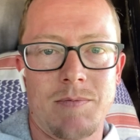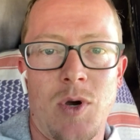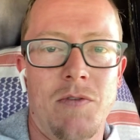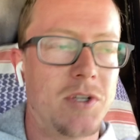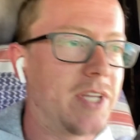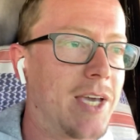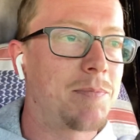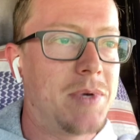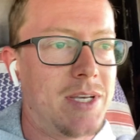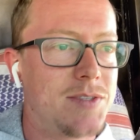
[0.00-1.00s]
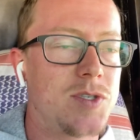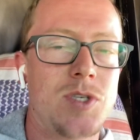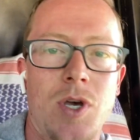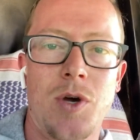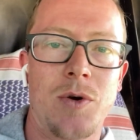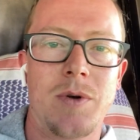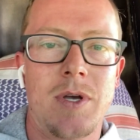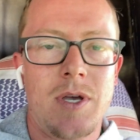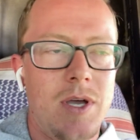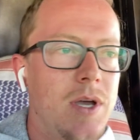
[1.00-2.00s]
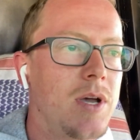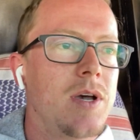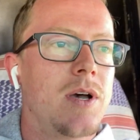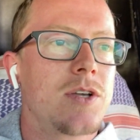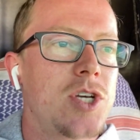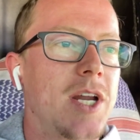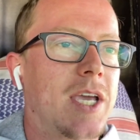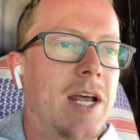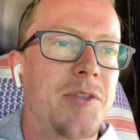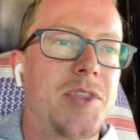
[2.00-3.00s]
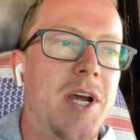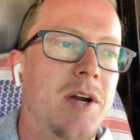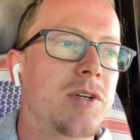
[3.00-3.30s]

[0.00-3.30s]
over to Lake Mead, so try to get out there.